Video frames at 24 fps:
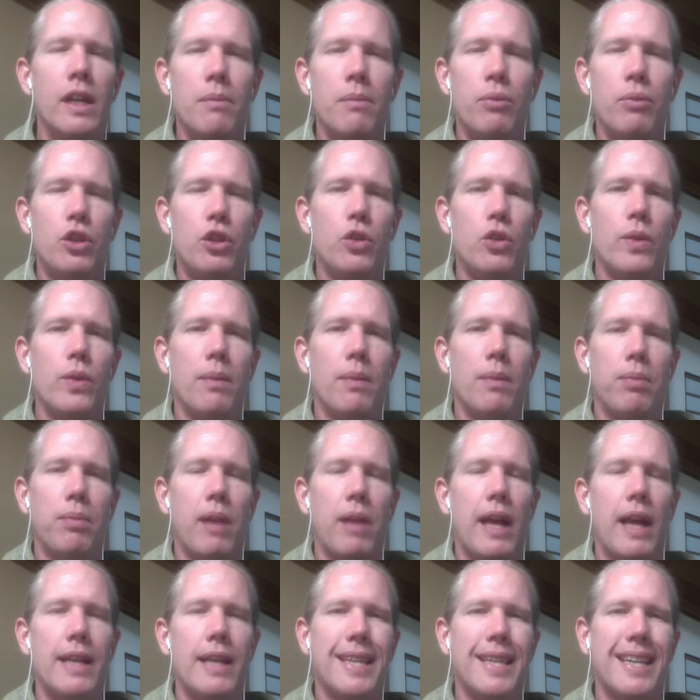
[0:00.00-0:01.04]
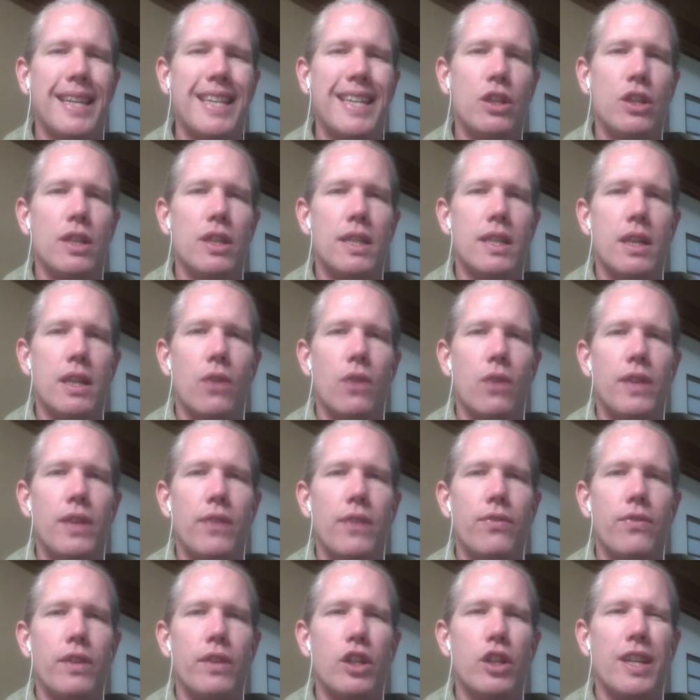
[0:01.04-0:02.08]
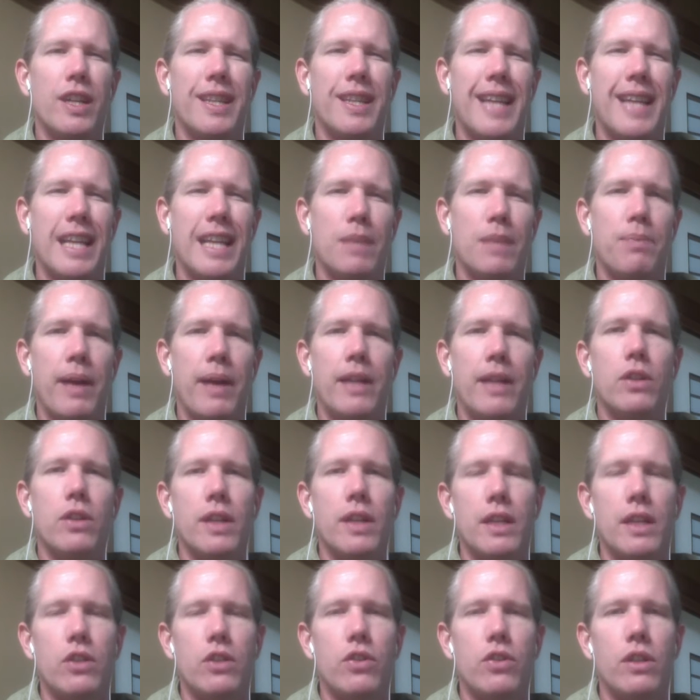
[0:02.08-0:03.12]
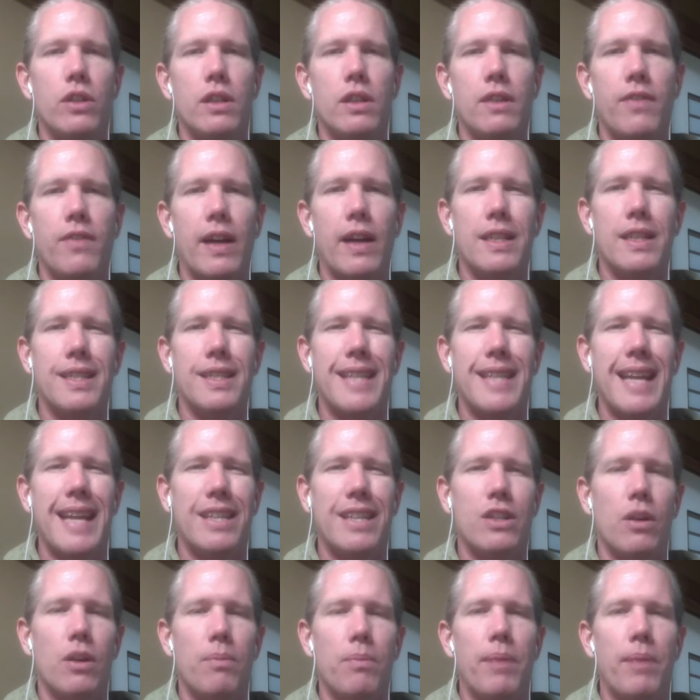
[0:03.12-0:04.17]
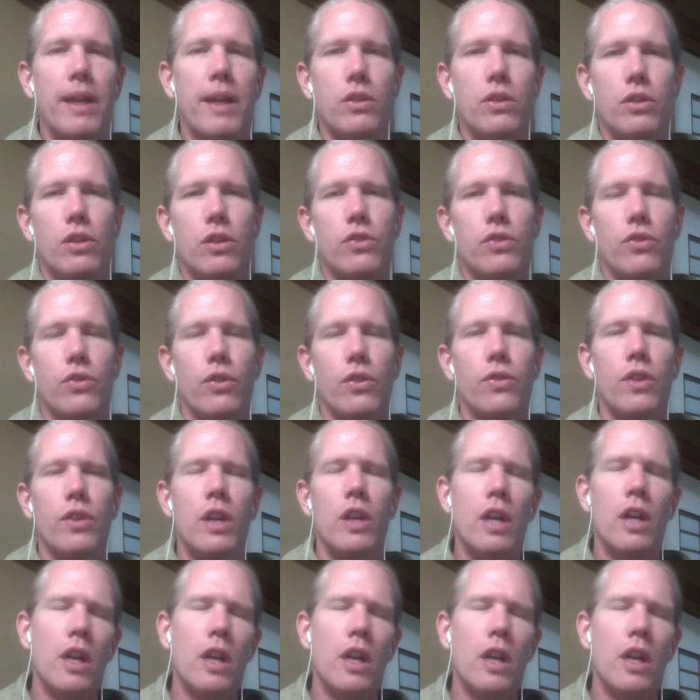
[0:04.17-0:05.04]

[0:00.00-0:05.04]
puts you in a place that is your self-definition, and that's based on extrinsic factors. That's not based on your truth.